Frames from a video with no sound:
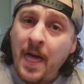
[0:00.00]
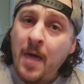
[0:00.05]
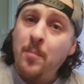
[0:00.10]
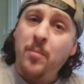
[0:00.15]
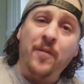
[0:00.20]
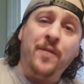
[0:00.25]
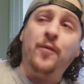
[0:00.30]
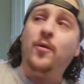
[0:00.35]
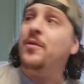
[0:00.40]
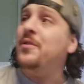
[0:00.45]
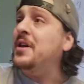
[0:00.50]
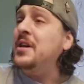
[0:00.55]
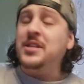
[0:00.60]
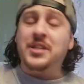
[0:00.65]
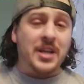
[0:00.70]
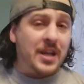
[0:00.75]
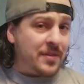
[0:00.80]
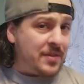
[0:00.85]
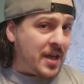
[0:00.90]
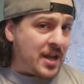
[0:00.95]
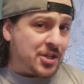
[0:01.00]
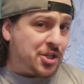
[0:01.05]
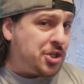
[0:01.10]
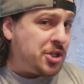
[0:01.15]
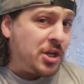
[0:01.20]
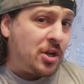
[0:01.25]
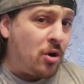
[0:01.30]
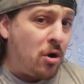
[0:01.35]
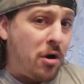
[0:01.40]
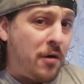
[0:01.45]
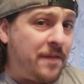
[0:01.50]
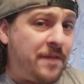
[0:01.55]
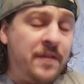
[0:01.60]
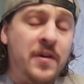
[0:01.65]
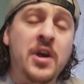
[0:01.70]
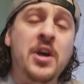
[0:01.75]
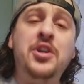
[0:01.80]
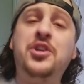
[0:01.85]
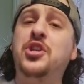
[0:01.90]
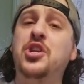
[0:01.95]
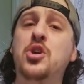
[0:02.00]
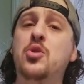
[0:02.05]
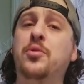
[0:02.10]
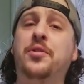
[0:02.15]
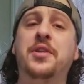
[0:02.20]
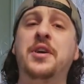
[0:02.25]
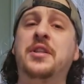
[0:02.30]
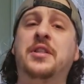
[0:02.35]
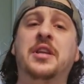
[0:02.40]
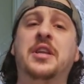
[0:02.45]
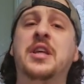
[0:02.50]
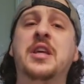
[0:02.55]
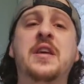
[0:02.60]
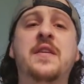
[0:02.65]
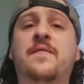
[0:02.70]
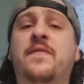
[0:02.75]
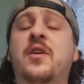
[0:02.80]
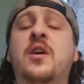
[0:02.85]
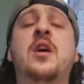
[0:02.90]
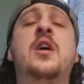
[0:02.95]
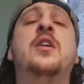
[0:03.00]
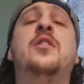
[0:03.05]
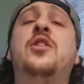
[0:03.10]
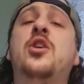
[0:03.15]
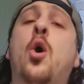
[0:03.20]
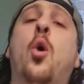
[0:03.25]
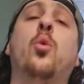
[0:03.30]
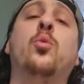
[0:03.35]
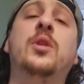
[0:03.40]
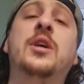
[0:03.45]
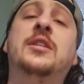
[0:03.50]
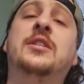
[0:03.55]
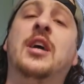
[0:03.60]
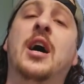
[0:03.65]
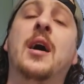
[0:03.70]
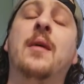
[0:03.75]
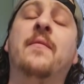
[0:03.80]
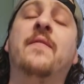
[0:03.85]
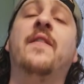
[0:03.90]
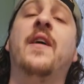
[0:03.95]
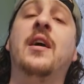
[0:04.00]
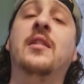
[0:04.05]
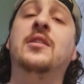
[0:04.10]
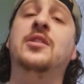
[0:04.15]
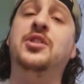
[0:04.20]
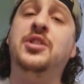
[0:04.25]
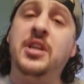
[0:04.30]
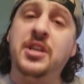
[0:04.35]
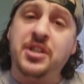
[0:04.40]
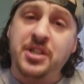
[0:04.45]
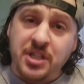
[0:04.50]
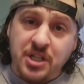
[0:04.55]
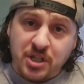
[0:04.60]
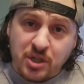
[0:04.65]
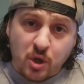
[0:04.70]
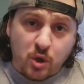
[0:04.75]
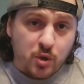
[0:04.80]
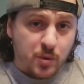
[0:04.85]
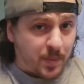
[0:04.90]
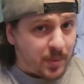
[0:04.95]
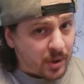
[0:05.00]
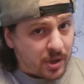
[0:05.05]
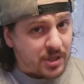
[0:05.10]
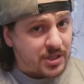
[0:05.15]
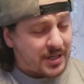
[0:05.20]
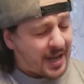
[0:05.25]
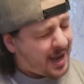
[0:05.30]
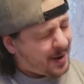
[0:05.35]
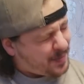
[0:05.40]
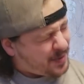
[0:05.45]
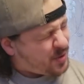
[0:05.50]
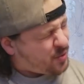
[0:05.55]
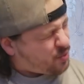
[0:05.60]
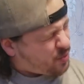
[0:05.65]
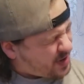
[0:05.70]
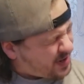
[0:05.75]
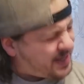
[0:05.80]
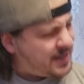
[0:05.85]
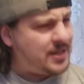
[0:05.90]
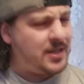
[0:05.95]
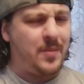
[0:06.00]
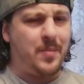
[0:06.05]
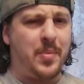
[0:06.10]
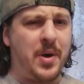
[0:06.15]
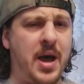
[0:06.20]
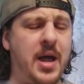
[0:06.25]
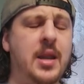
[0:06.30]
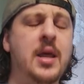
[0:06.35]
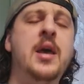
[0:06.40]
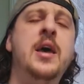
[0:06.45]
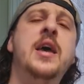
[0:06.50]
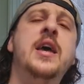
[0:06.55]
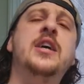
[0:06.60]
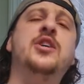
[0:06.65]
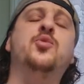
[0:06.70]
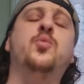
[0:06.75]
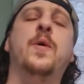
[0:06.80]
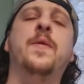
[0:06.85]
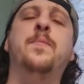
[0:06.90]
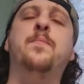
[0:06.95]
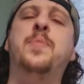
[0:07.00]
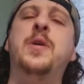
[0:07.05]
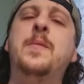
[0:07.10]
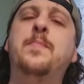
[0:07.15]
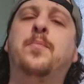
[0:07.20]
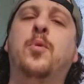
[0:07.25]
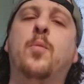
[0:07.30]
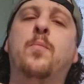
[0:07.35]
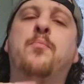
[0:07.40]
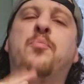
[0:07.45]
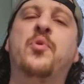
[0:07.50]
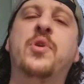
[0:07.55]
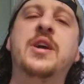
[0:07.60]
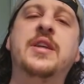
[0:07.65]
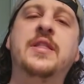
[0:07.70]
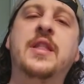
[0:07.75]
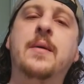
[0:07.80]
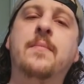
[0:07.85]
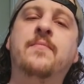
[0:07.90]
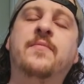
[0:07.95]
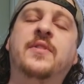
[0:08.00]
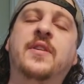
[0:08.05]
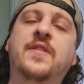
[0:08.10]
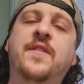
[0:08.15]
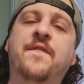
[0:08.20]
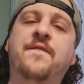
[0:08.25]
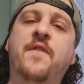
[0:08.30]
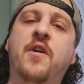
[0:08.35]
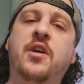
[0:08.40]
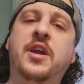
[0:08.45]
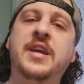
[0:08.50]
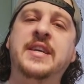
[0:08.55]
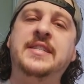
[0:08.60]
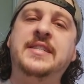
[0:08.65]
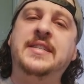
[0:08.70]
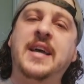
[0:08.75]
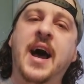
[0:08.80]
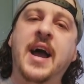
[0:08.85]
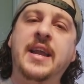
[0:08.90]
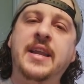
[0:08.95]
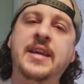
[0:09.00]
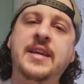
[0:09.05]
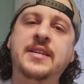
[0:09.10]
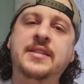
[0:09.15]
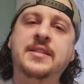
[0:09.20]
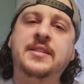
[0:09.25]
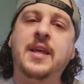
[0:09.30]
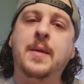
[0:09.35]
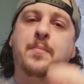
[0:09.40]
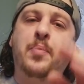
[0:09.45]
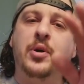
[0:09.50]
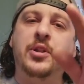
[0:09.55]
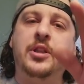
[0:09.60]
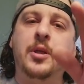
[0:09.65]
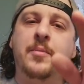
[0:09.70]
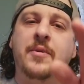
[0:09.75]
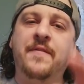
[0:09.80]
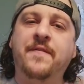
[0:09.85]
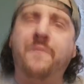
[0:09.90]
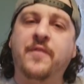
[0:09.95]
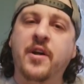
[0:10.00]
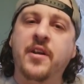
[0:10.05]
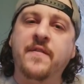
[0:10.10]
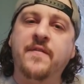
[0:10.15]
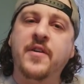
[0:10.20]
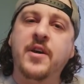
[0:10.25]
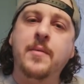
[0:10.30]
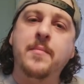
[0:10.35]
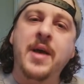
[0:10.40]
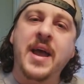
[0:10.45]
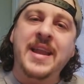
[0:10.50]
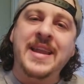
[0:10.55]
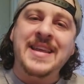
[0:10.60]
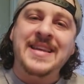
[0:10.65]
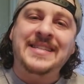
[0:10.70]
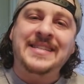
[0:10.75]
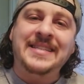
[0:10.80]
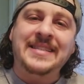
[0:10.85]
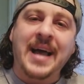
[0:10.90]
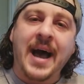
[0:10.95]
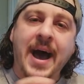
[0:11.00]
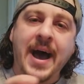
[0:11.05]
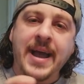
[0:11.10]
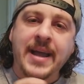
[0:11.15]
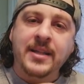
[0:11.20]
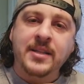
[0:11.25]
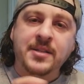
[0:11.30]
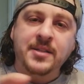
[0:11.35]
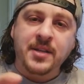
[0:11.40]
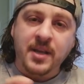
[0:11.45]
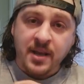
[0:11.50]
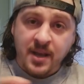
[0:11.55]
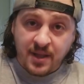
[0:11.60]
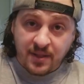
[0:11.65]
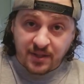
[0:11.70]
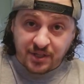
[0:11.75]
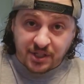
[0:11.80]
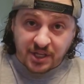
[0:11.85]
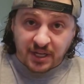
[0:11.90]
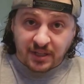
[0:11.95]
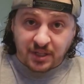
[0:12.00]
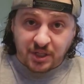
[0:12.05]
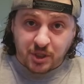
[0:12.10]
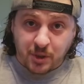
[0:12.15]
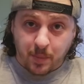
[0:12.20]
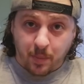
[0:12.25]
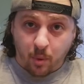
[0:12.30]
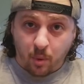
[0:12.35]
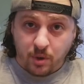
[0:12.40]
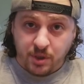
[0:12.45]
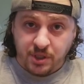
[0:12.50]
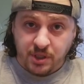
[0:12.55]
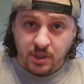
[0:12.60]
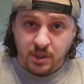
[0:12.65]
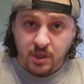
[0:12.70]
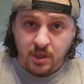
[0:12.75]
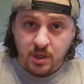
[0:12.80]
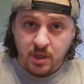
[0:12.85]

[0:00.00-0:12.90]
before they send that shit off? Do you think that he even... The only time Violent J sees those books, I'd be willing to bet, is when people bring them to the fucking signings, they put them in front of him, and he signs the signature portion.